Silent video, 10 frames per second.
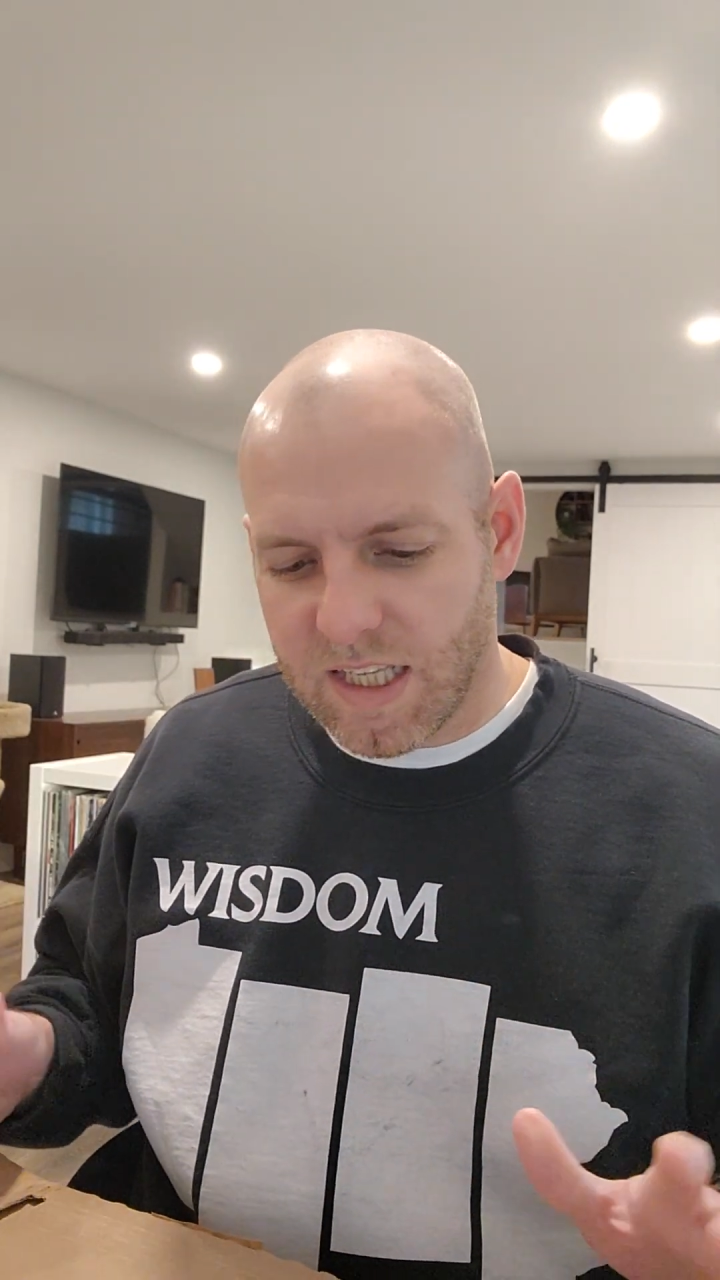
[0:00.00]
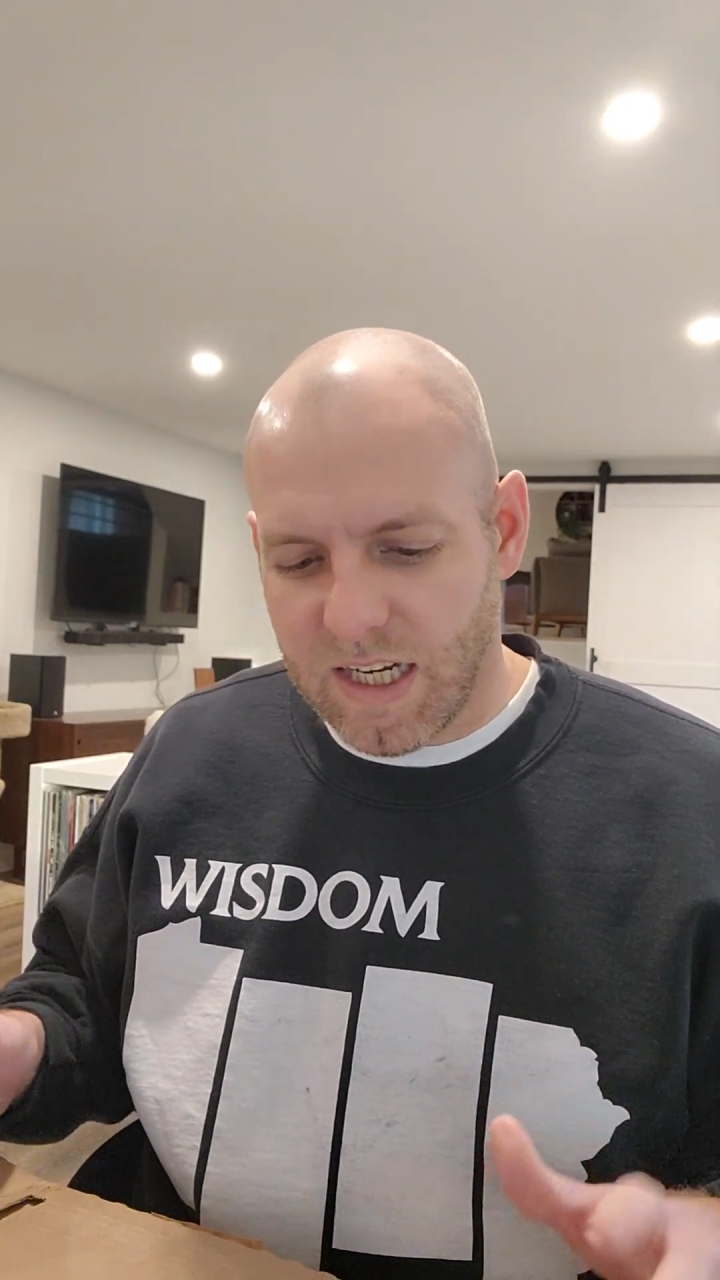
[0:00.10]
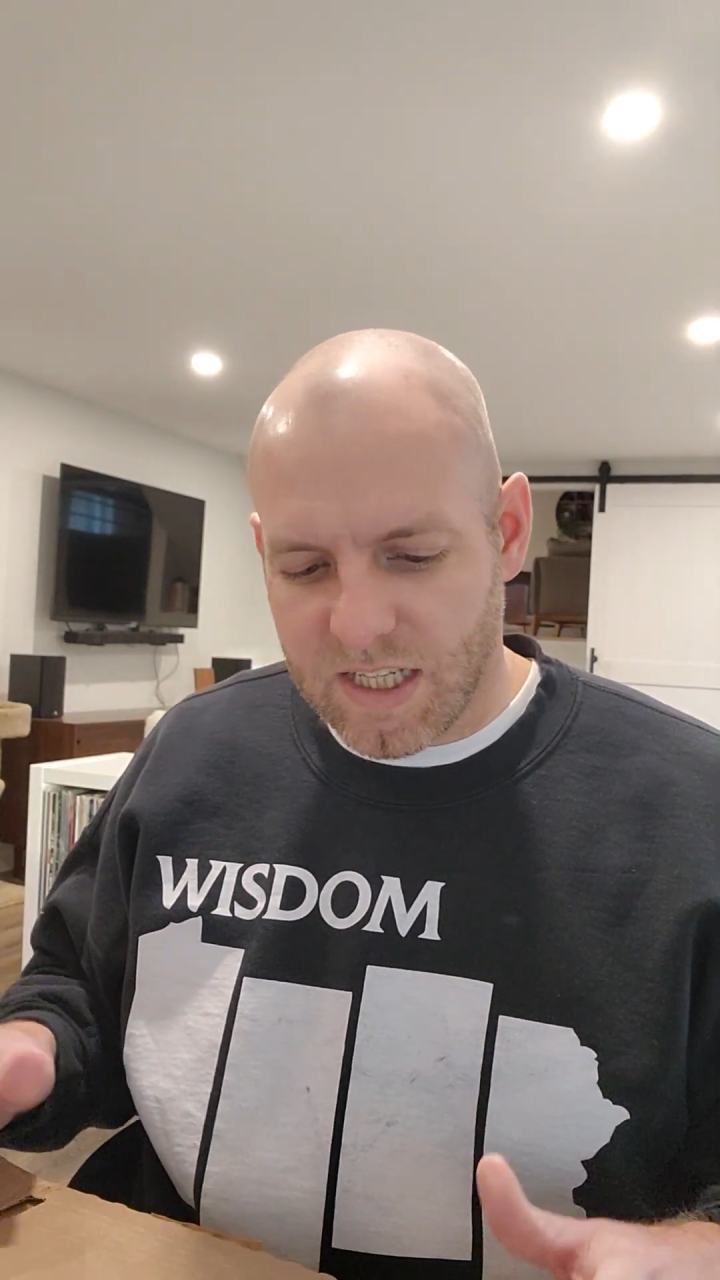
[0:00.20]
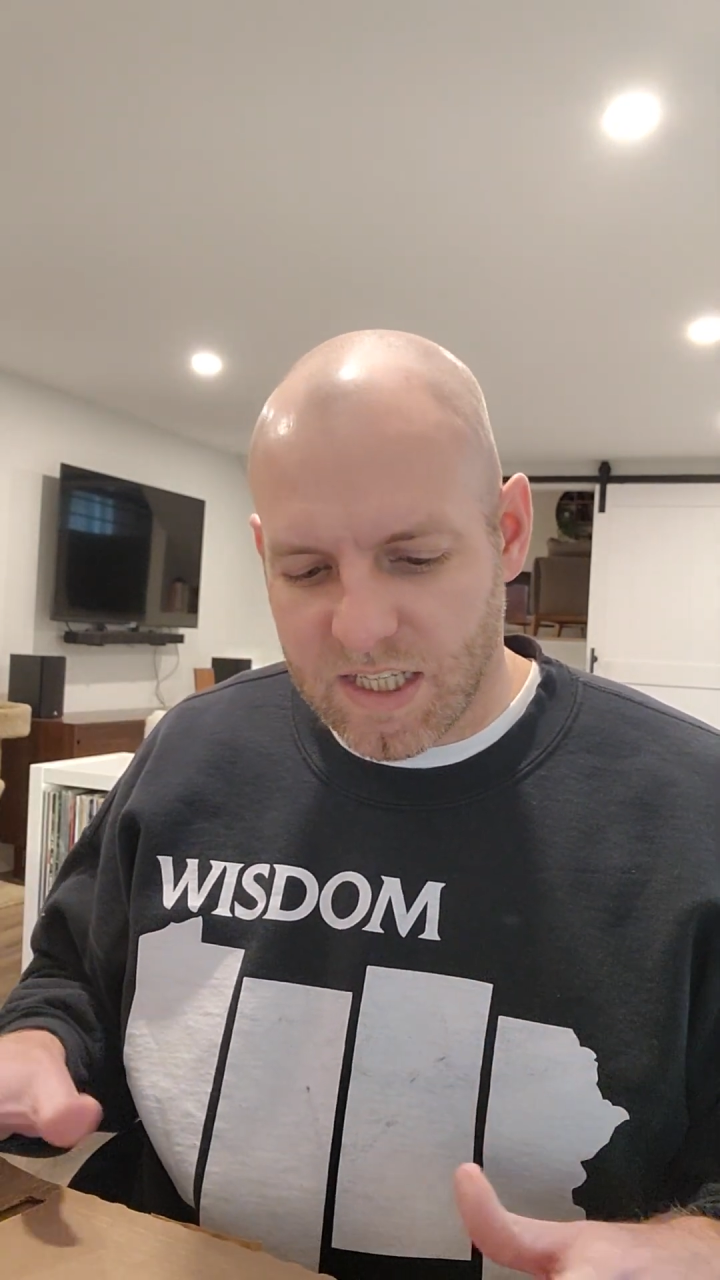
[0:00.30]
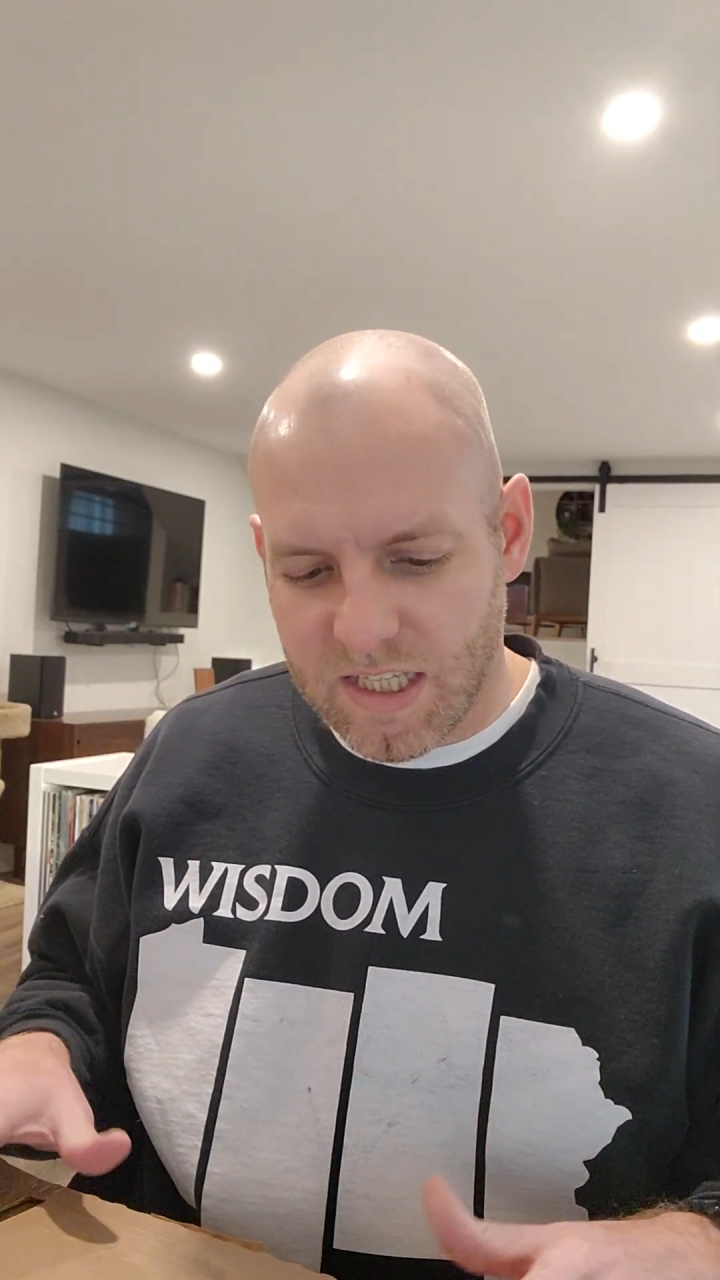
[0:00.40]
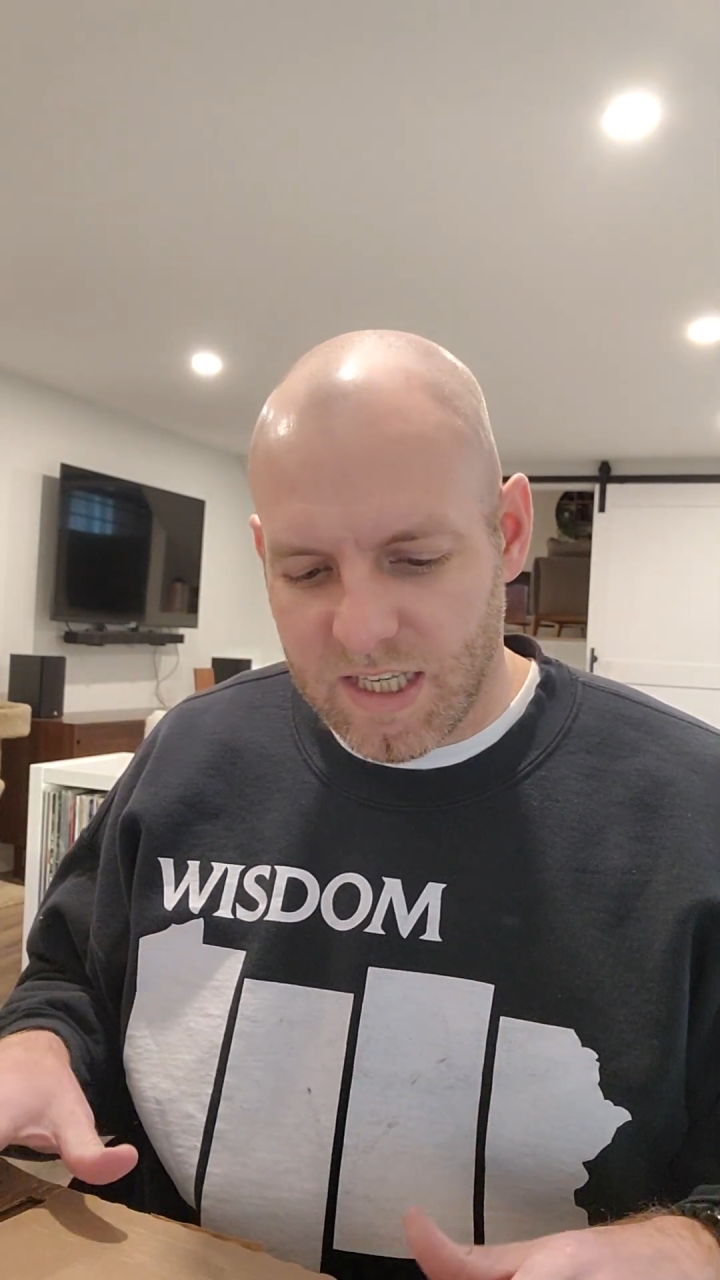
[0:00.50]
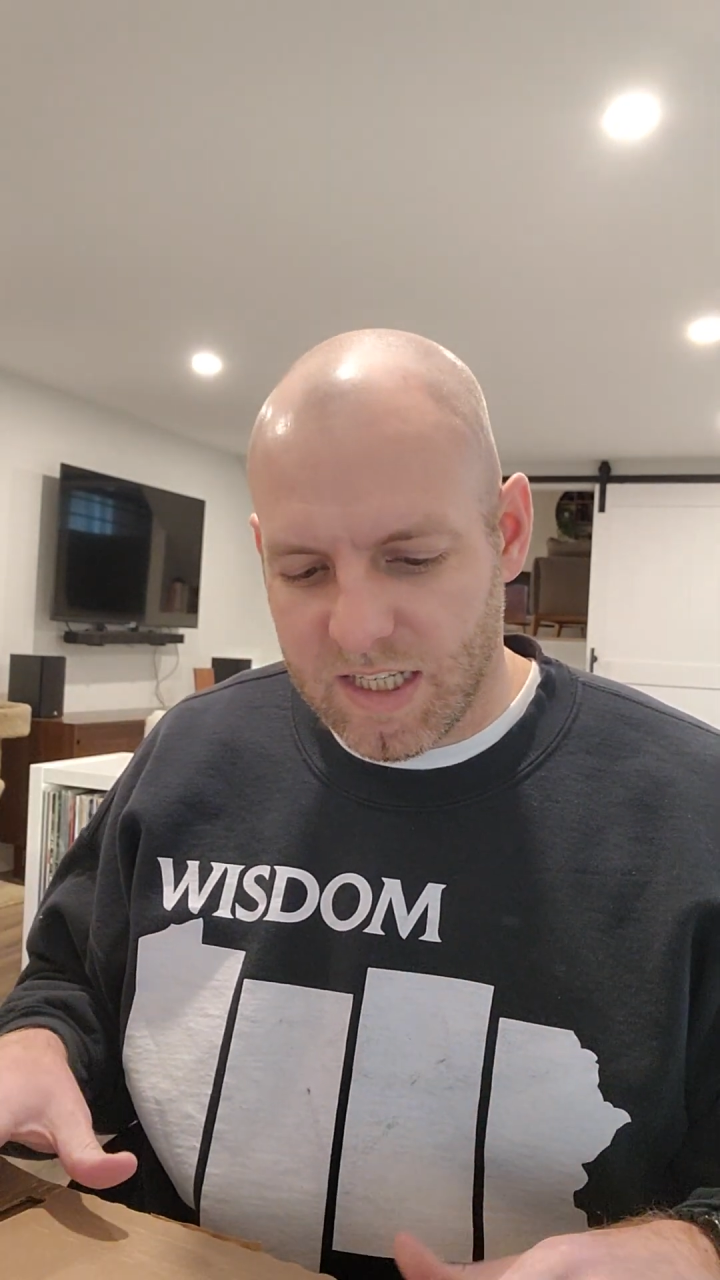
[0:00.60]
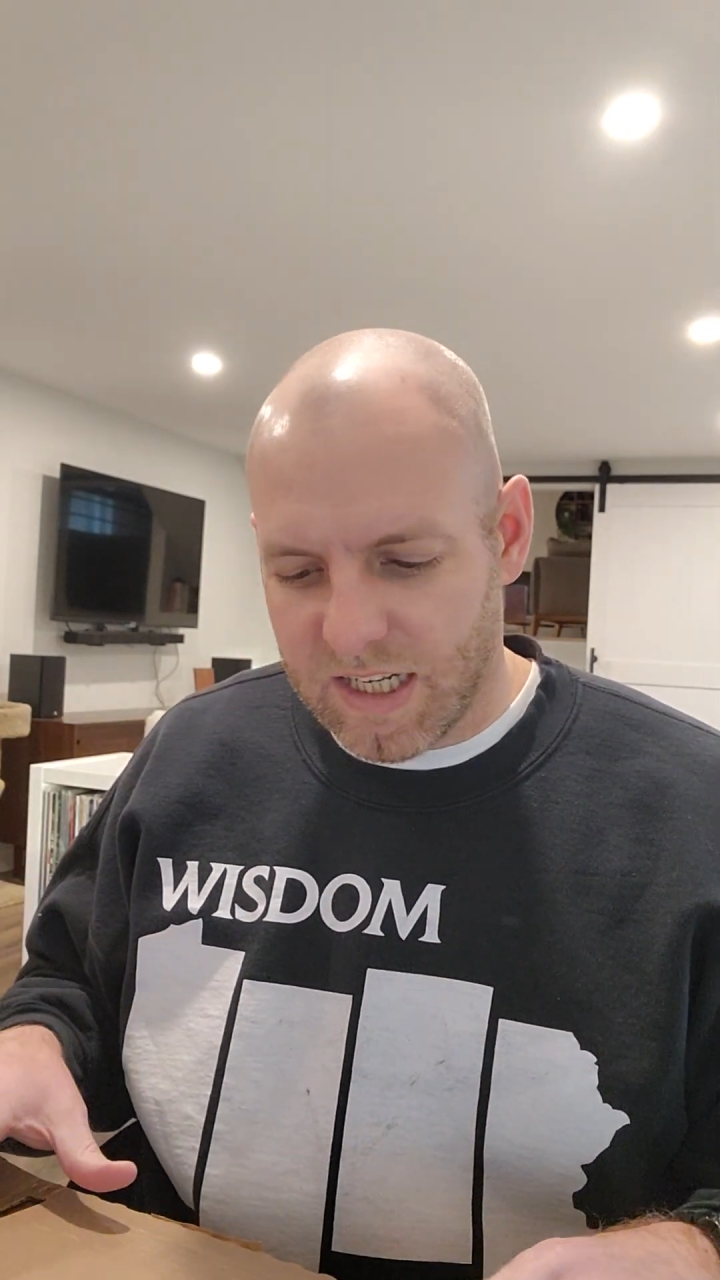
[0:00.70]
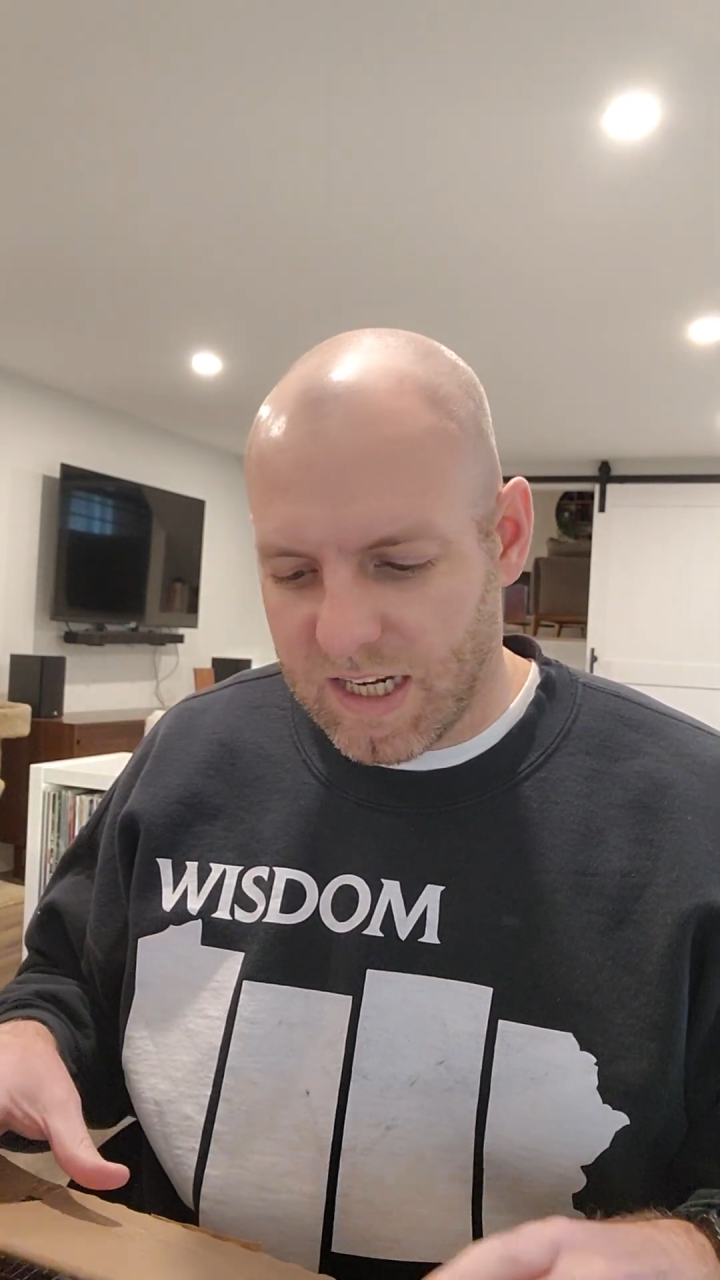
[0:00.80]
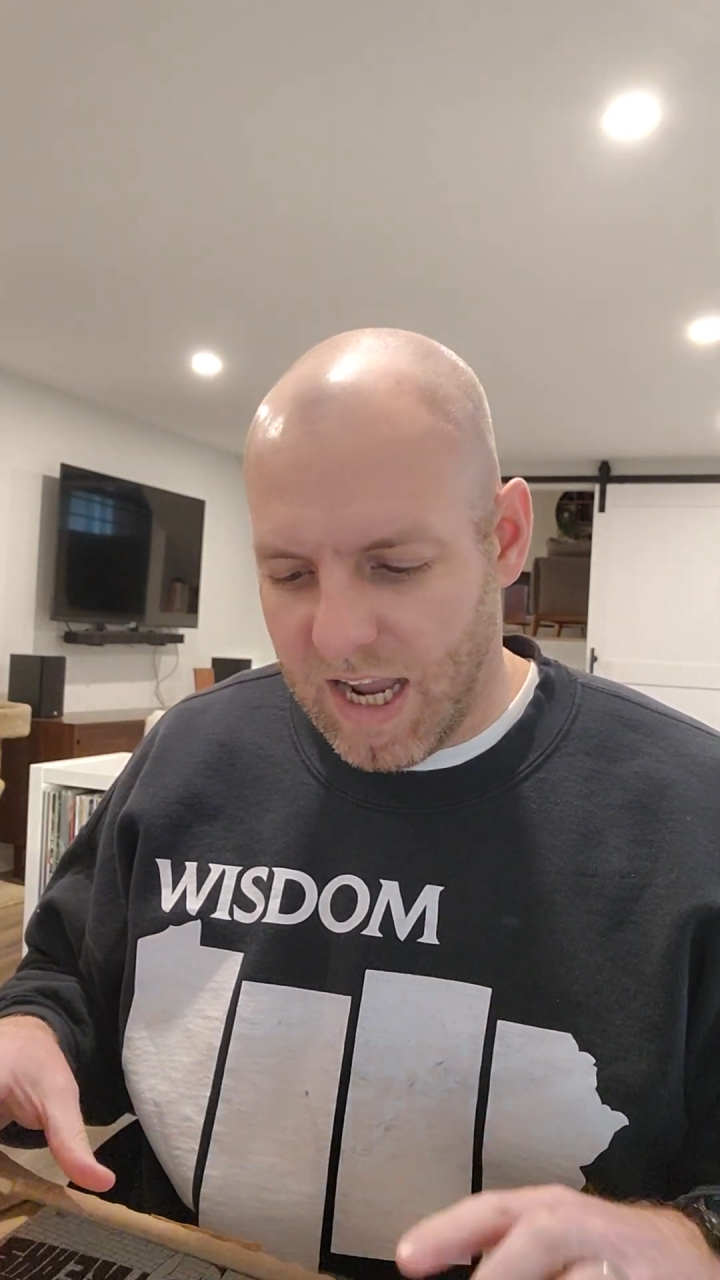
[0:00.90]
and
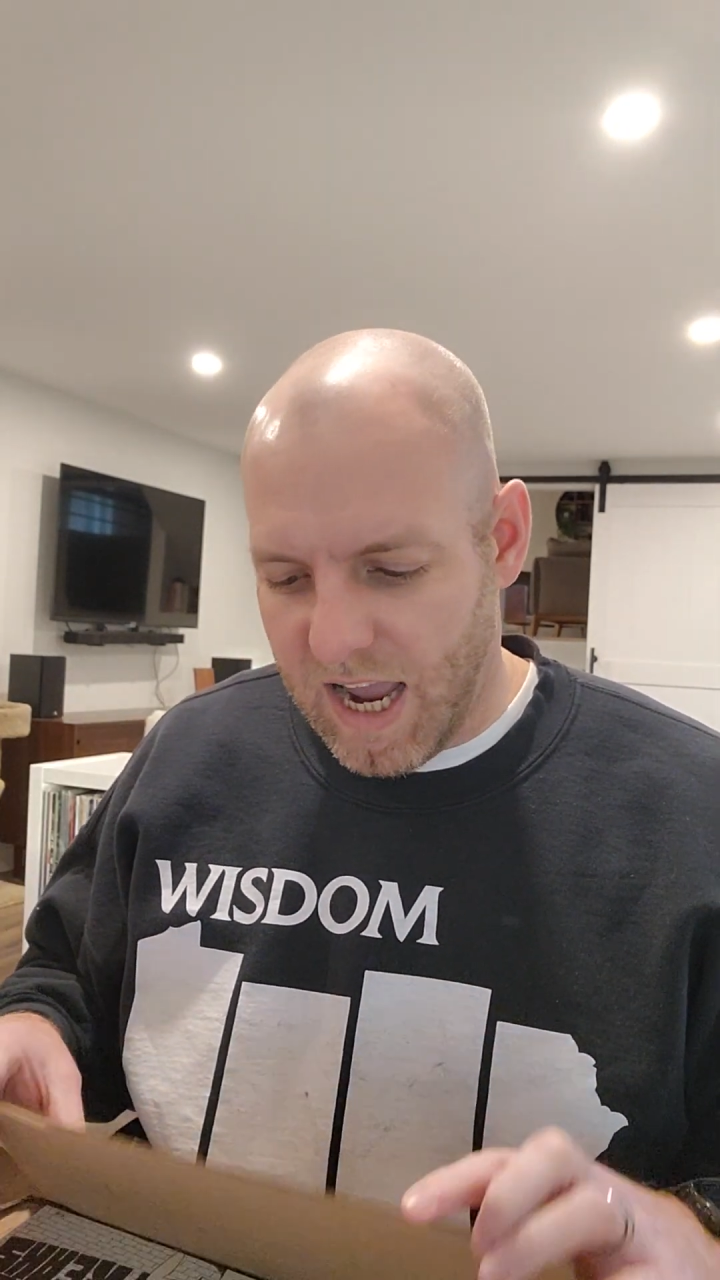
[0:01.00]
it